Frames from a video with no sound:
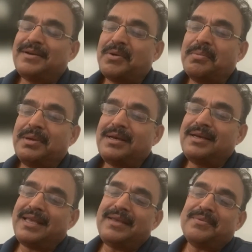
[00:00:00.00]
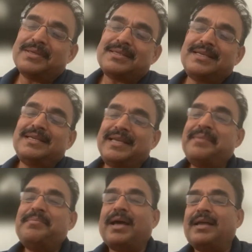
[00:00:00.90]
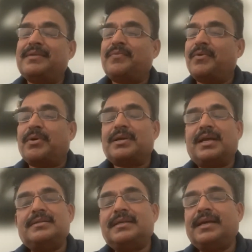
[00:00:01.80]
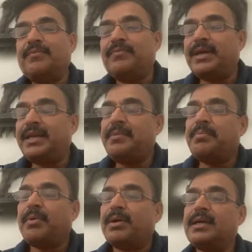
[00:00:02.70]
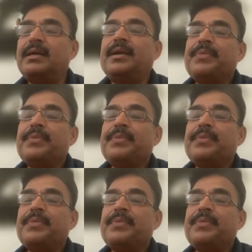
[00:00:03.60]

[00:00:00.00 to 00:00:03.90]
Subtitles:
Global University team and for organizing a very important